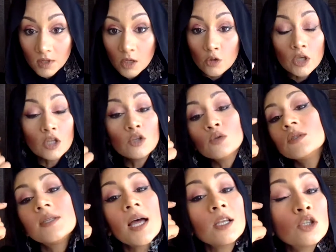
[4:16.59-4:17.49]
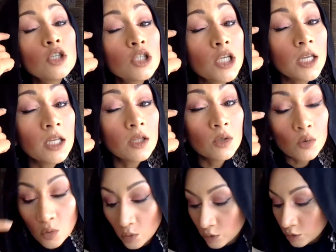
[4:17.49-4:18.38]
you can use that to shade in the
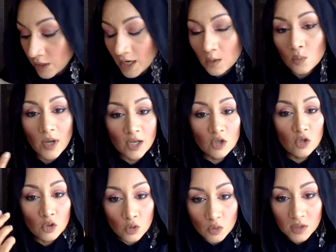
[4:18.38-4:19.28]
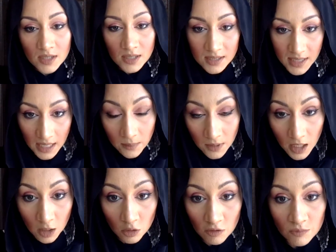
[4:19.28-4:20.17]
corner, and when you use the same
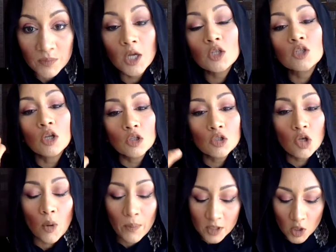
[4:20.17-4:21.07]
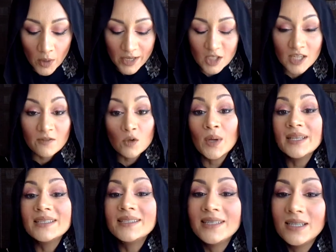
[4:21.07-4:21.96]
color of blush on the top, it's going to give you a
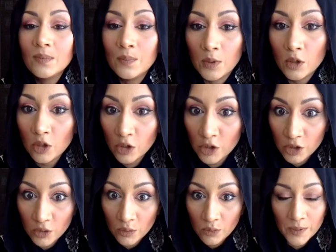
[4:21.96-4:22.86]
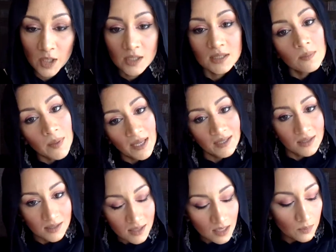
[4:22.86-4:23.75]
deeper hue because the base
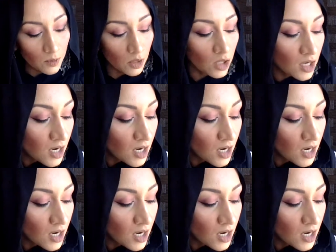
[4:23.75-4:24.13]
is deeper.